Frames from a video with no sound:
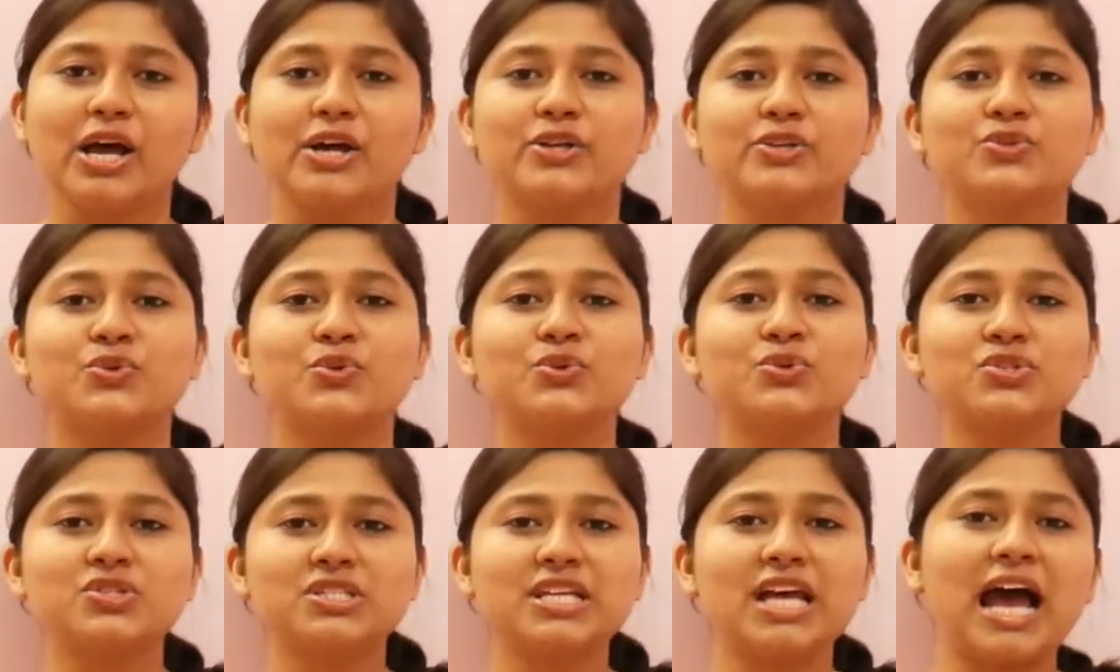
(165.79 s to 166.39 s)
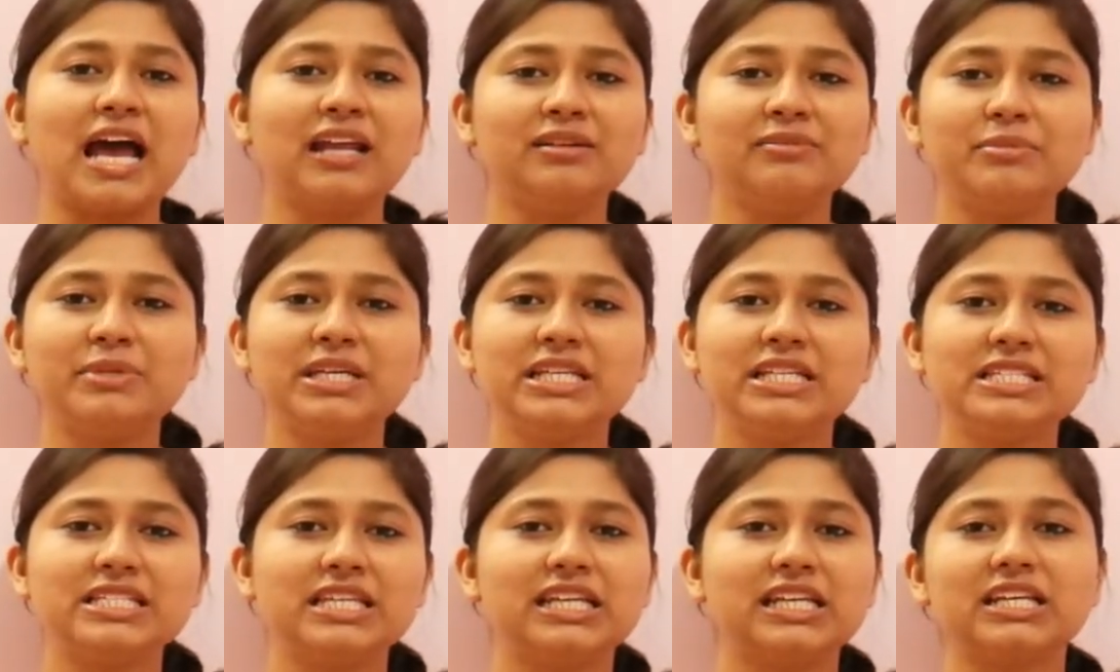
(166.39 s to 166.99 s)
So stan
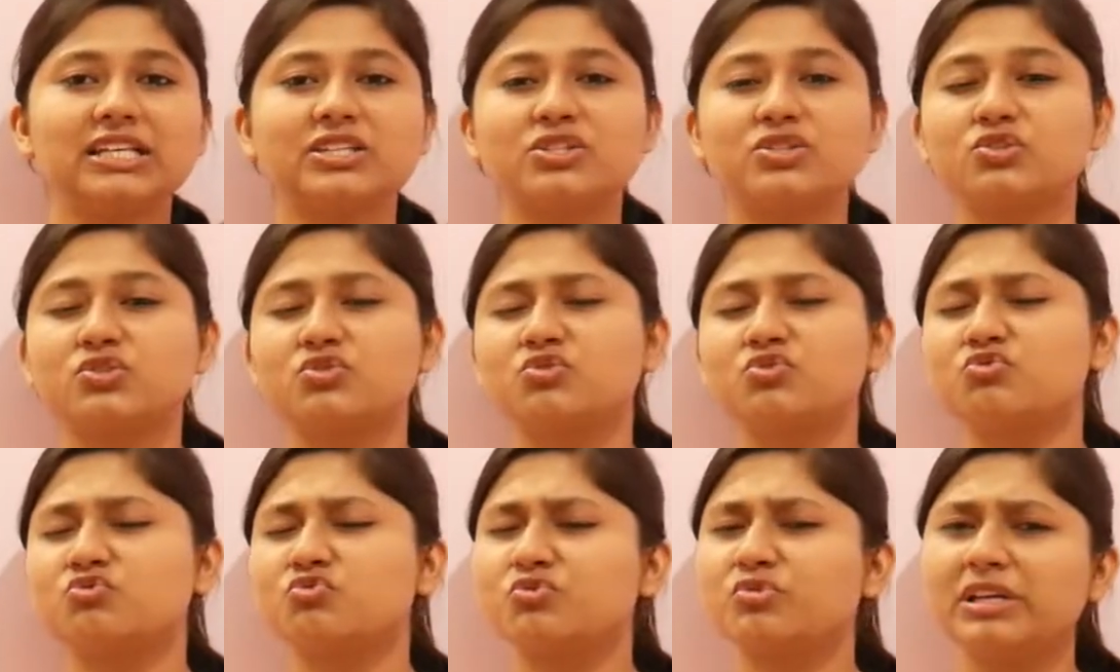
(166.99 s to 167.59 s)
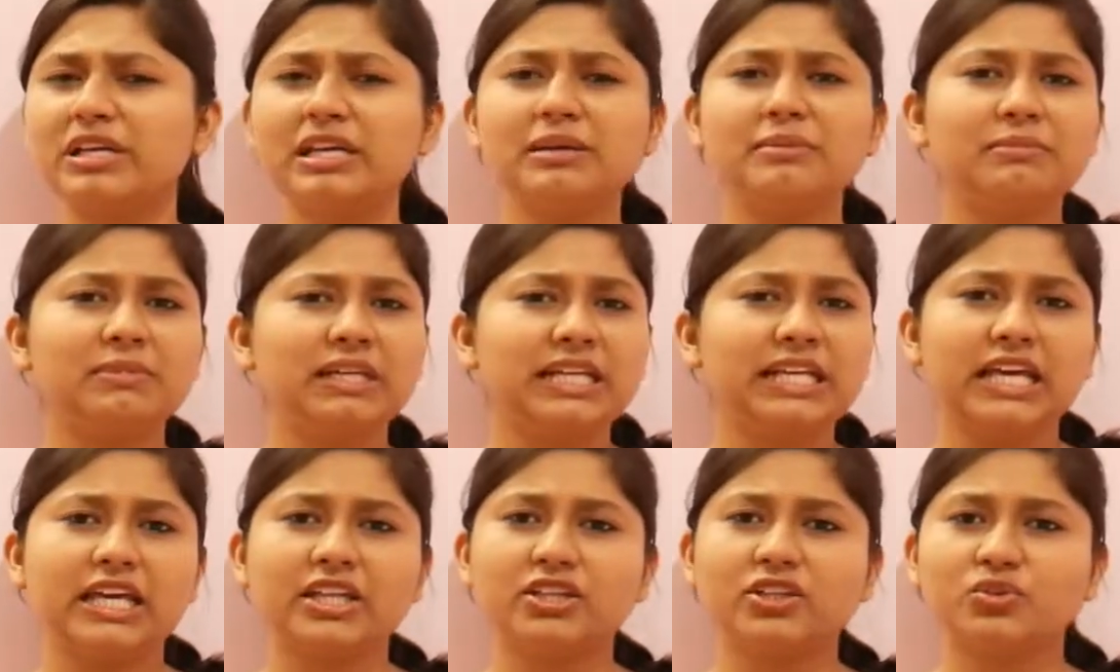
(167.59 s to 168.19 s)
means an
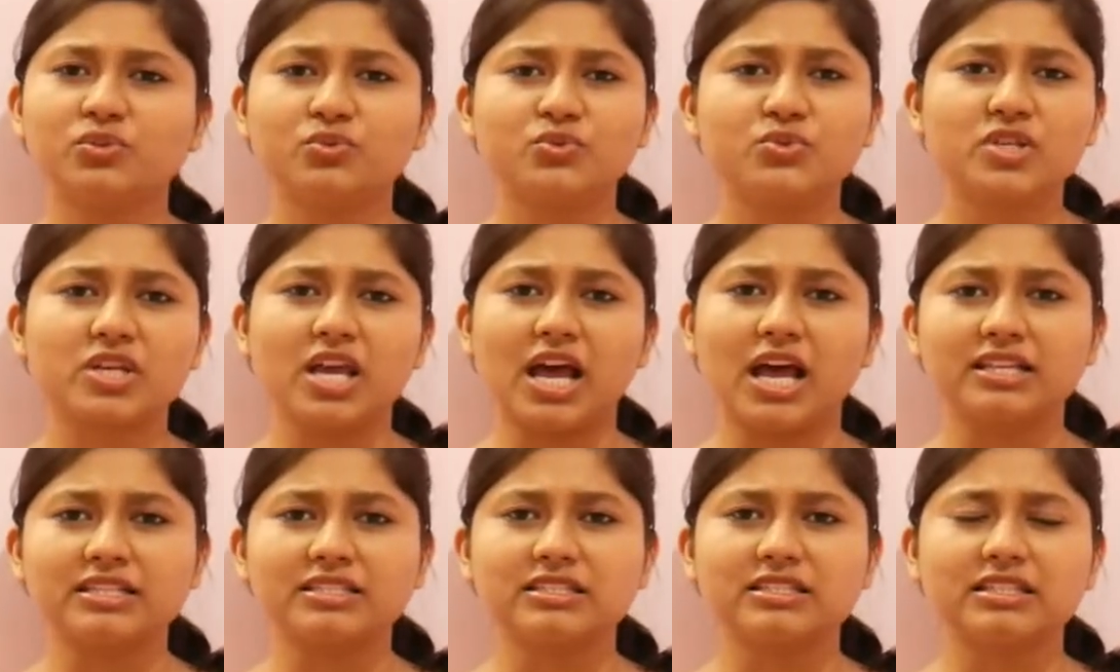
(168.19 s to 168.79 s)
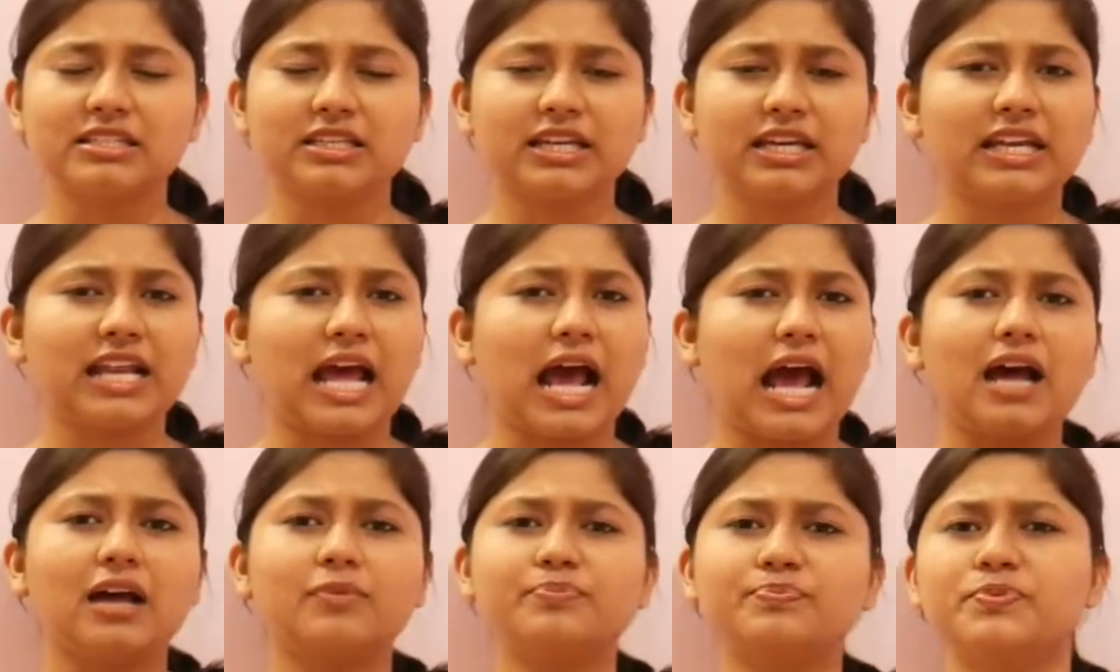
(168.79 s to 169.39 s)
extremely enthusiastic
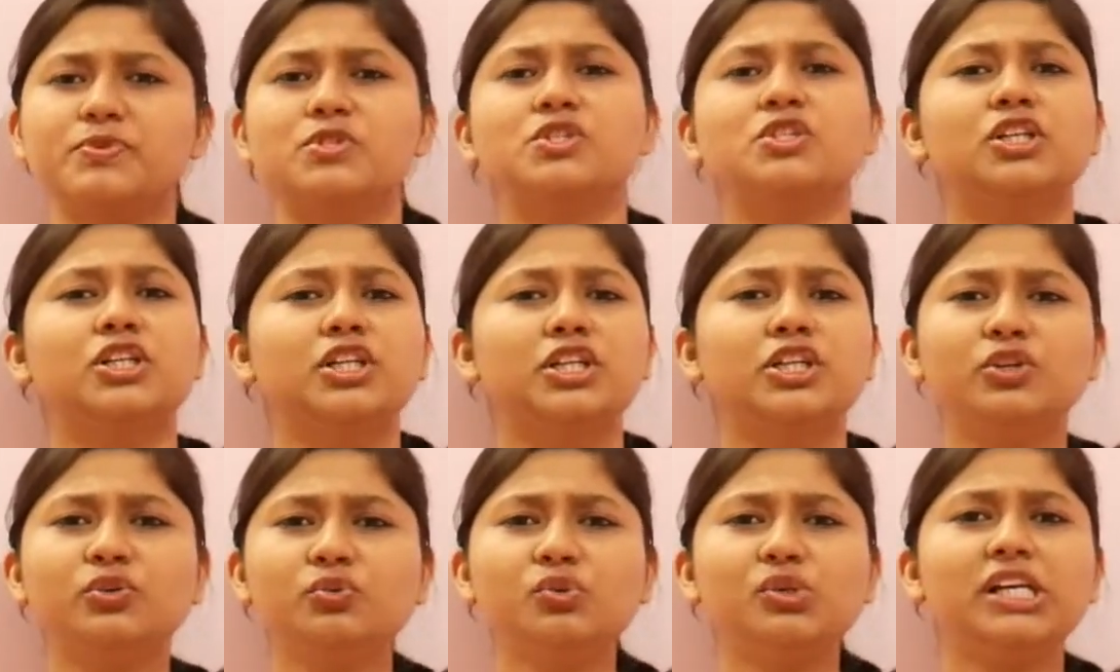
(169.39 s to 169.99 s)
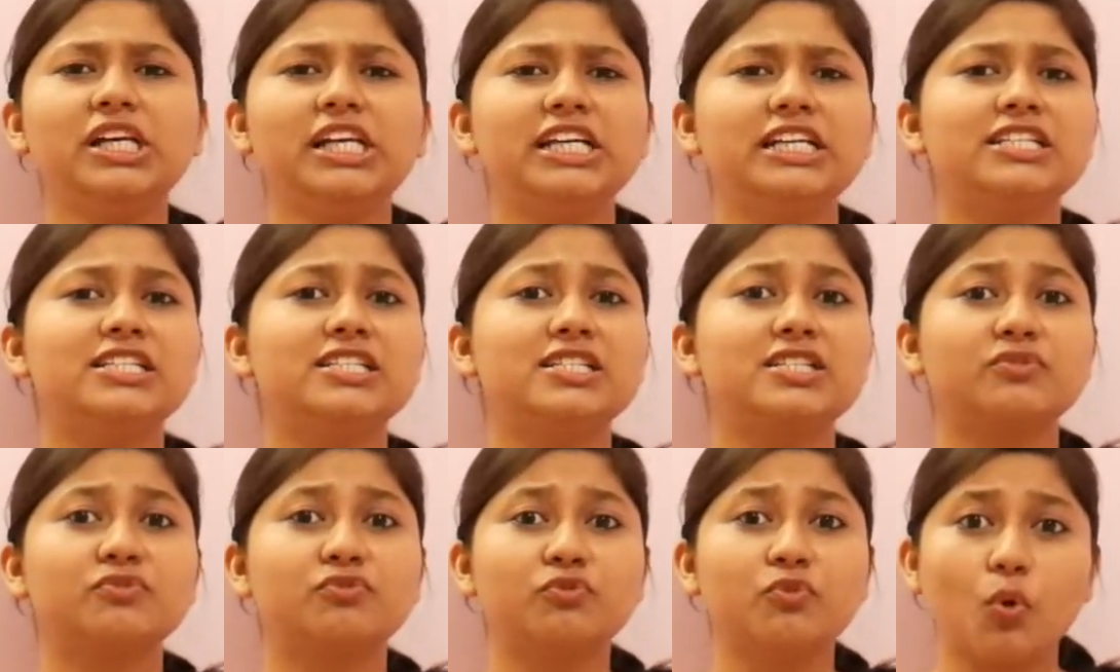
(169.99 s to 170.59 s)
and absolutely
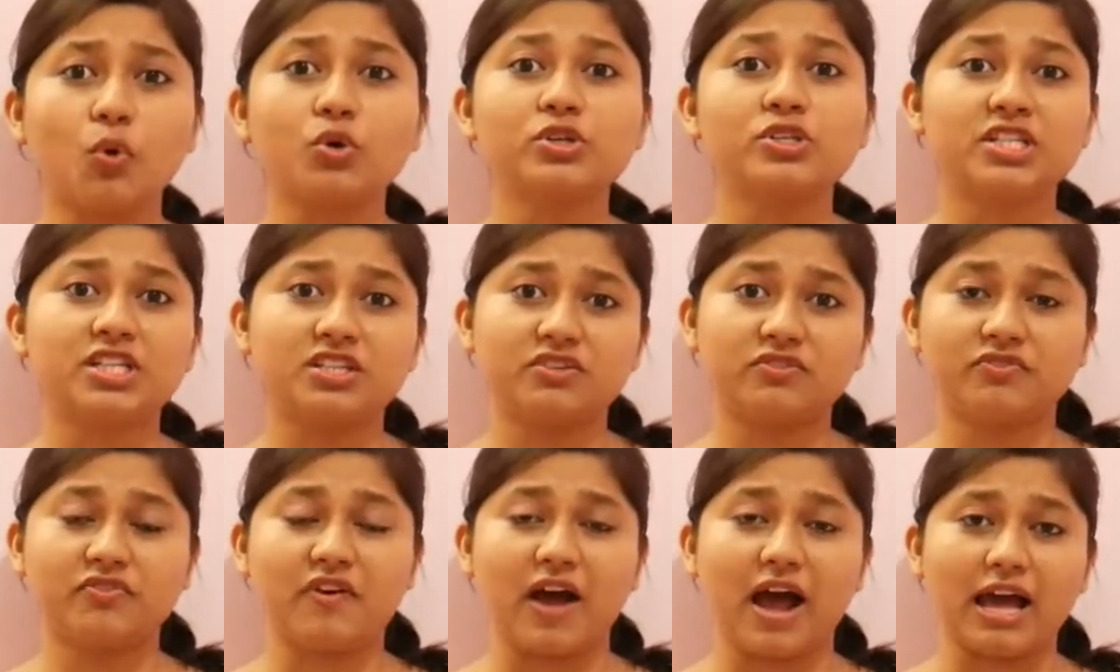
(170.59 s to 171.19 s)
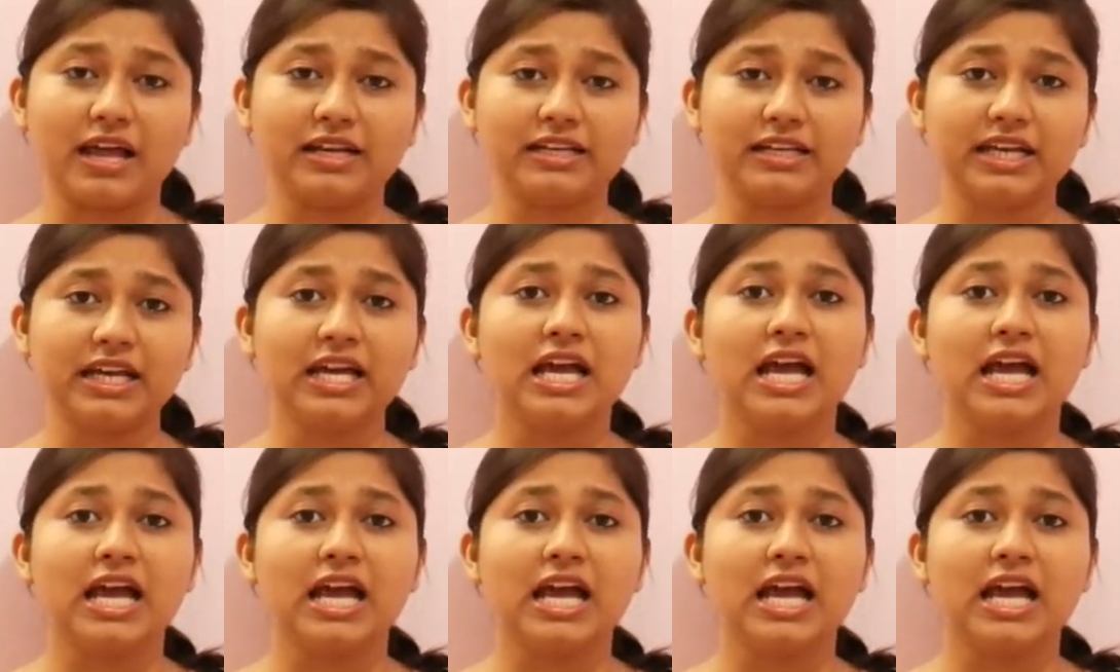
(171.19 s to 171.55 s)
devoted fan.